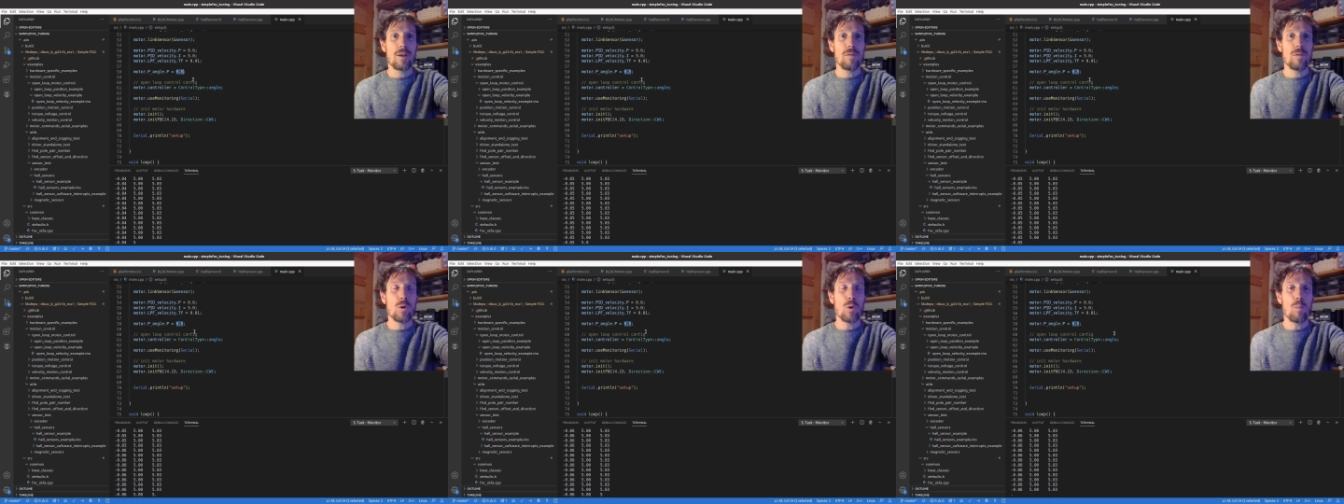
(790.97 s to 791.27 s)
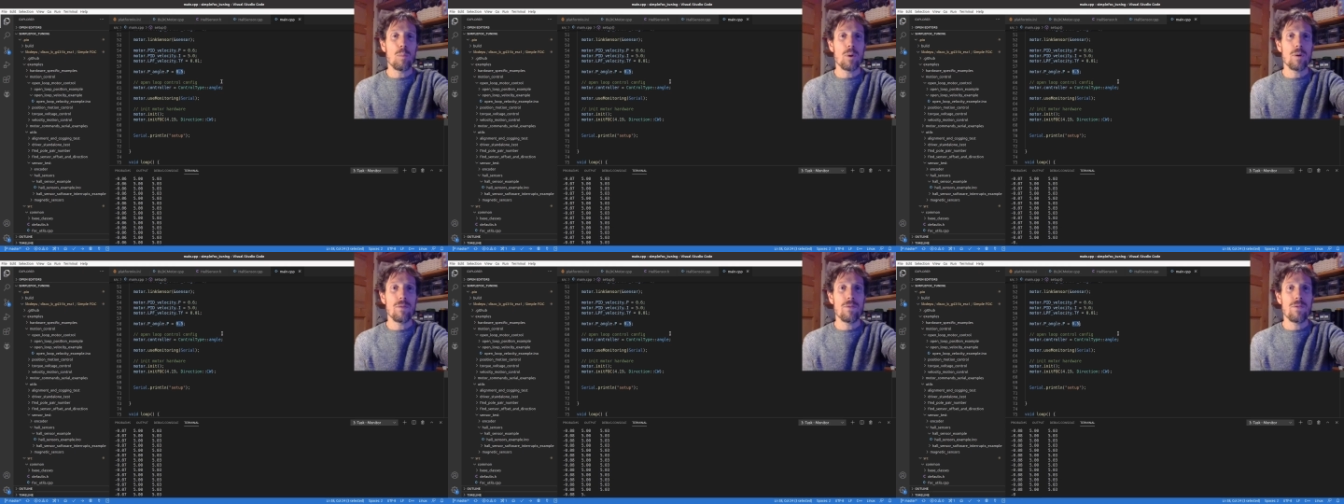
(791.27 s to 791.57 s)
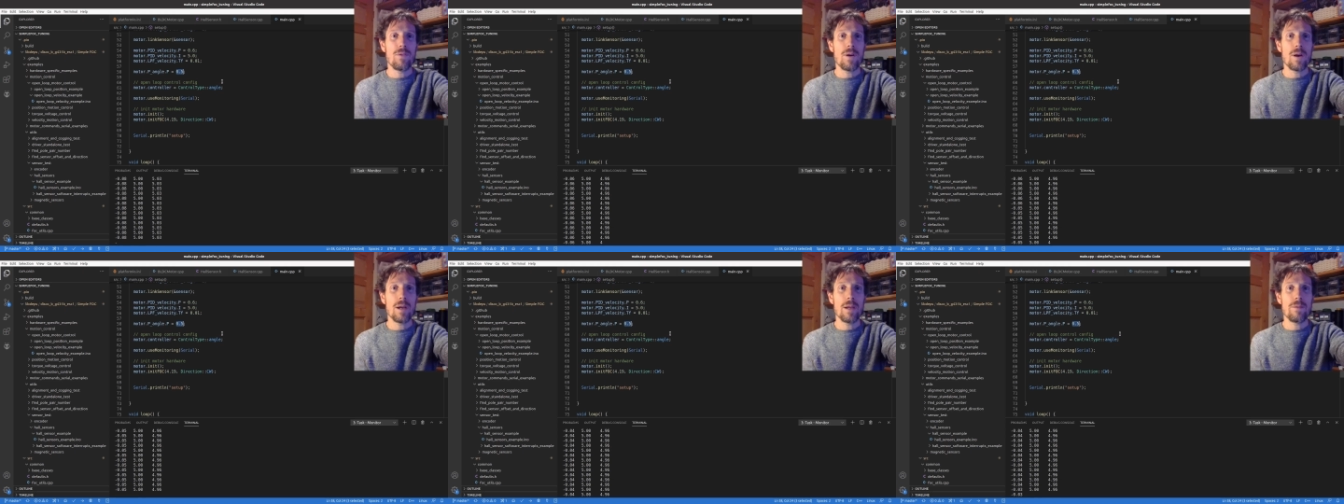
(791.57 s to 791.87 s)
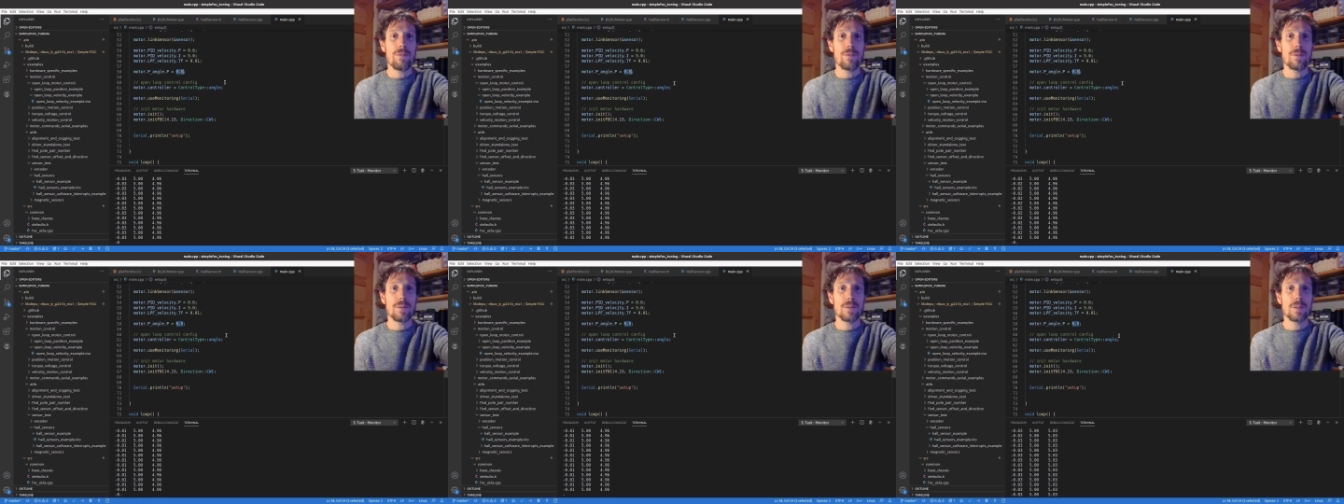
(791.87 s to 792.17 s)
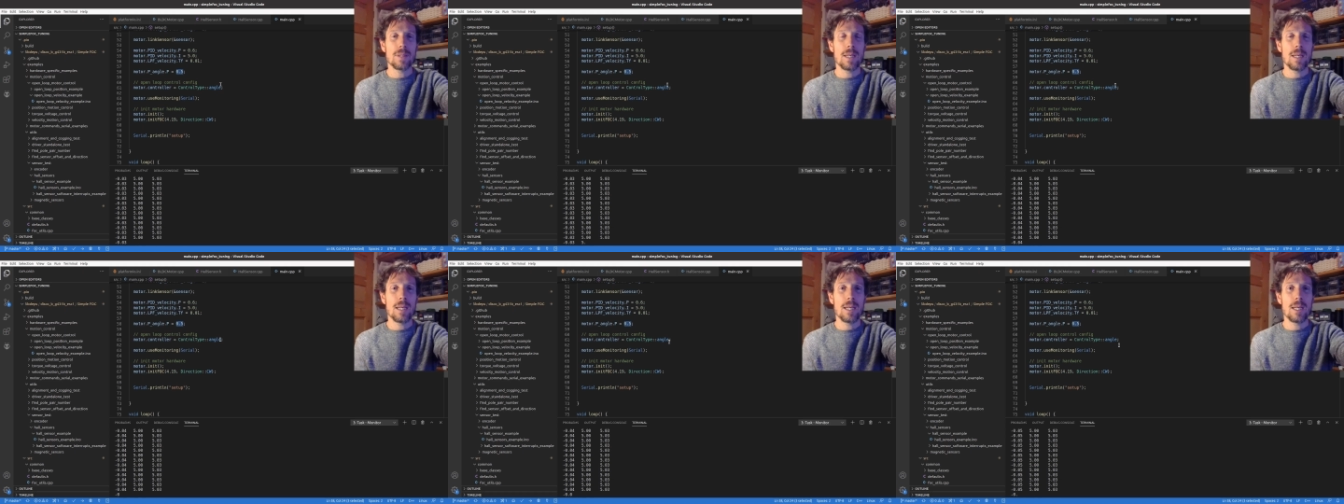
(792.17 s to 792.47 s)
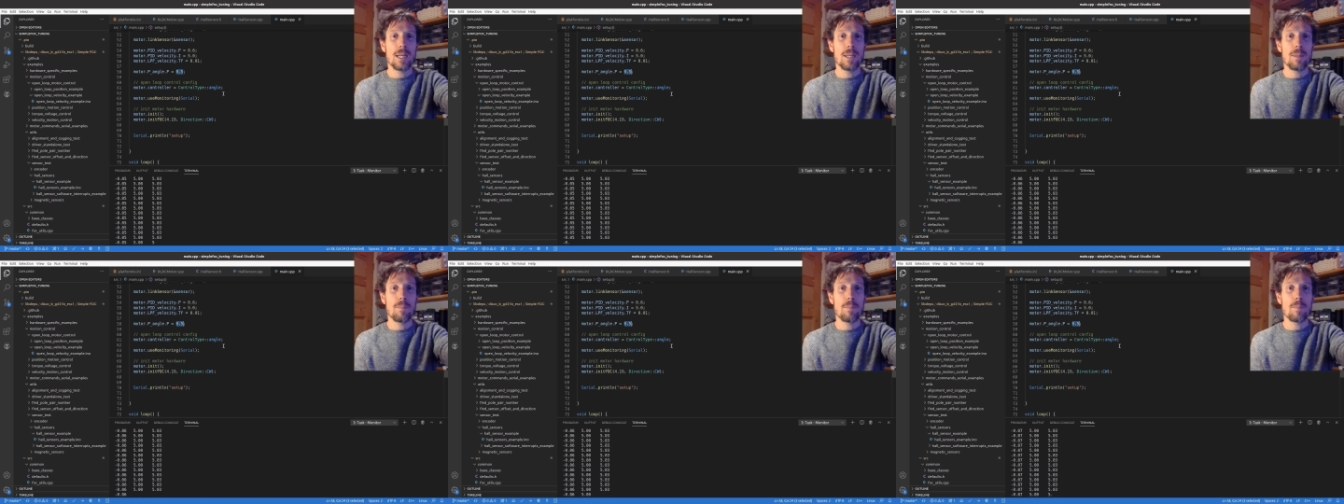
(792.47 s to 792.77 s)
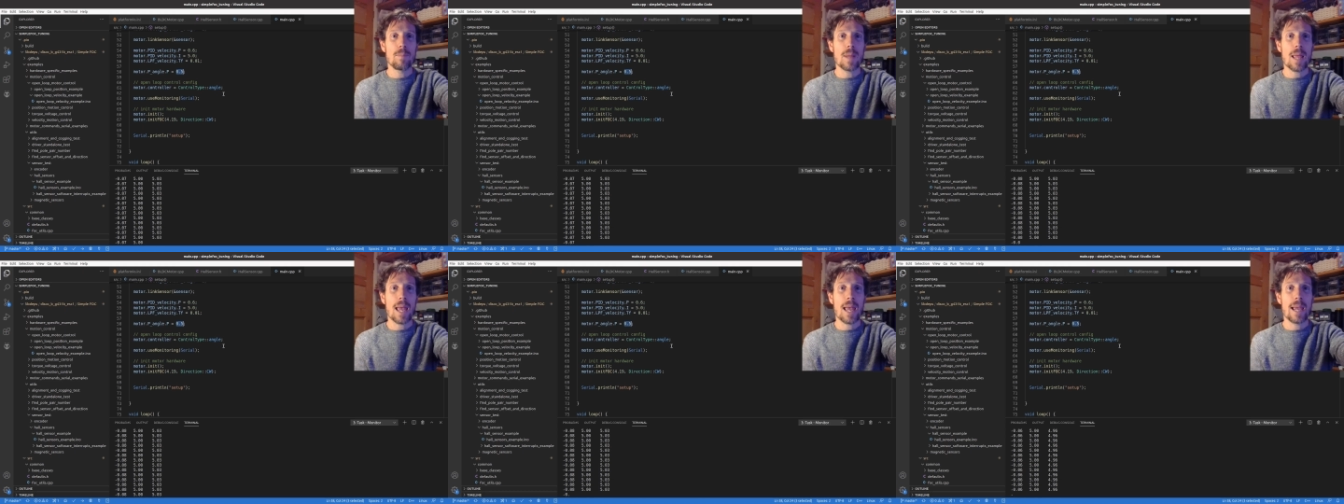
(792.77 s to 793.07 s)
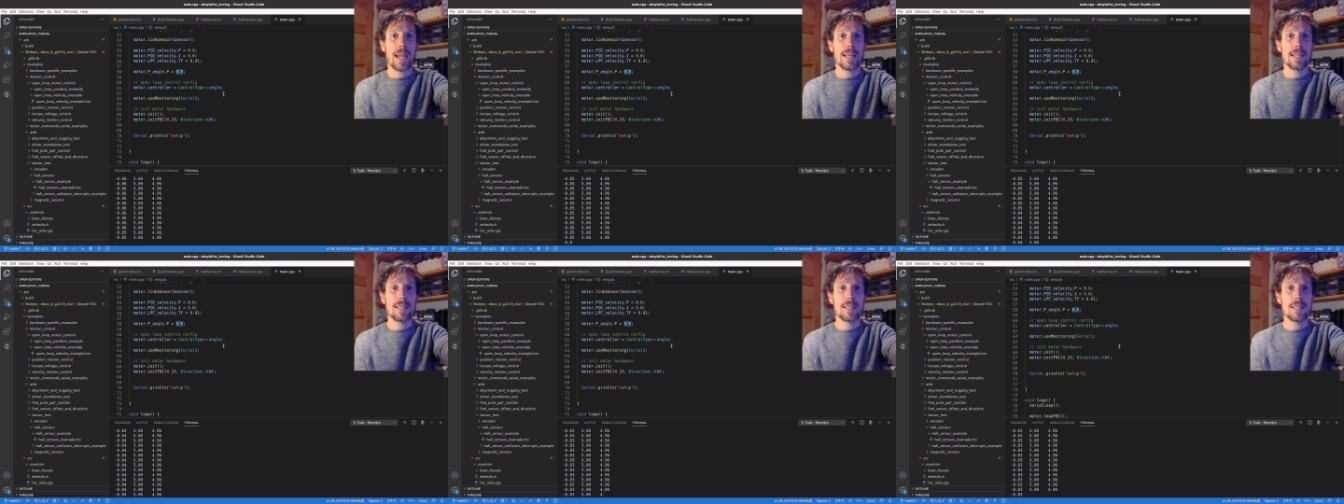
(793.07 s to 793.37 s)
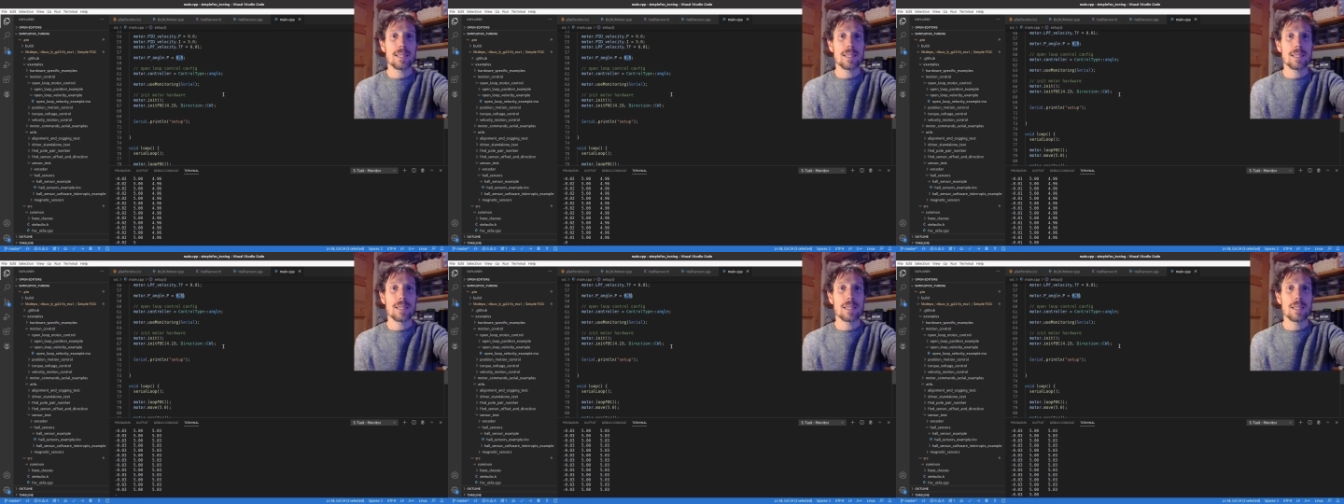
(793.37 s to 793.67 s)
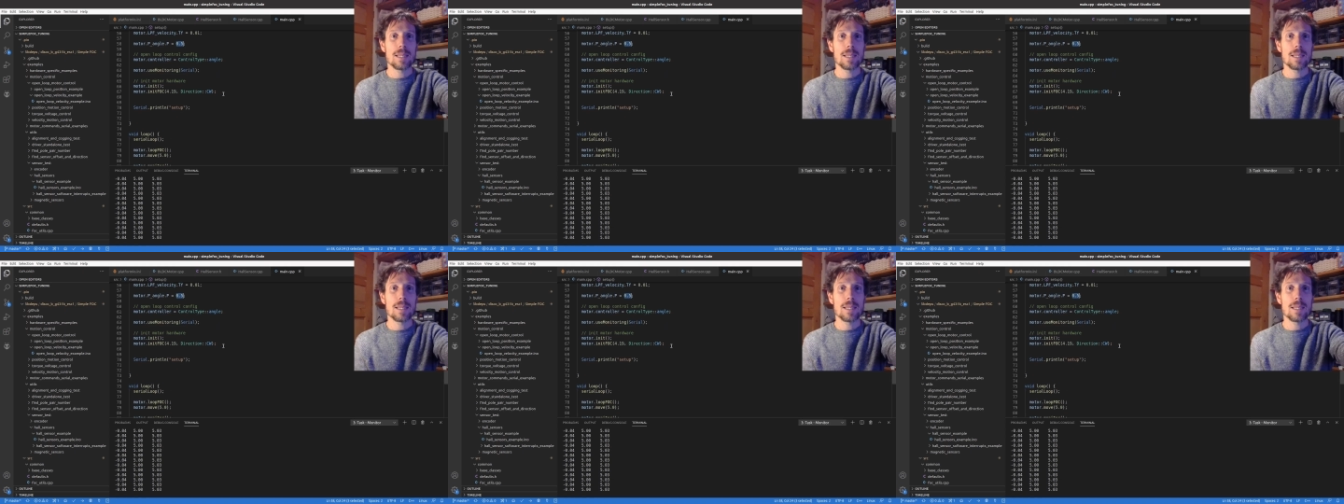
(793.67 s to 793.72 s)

of 0.5 um, and